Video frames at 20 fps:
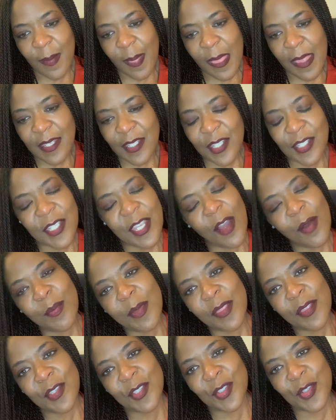to tell me
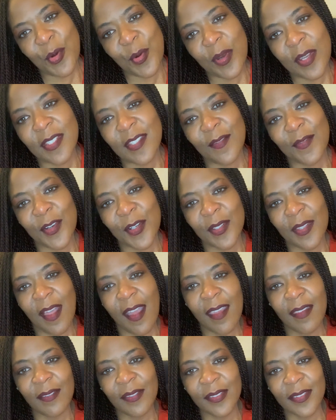the stories of her
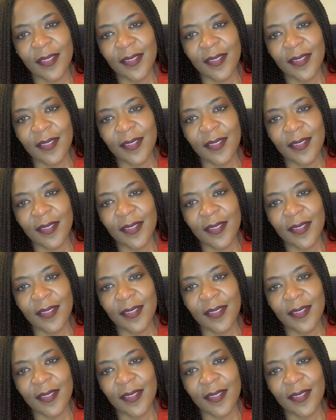life,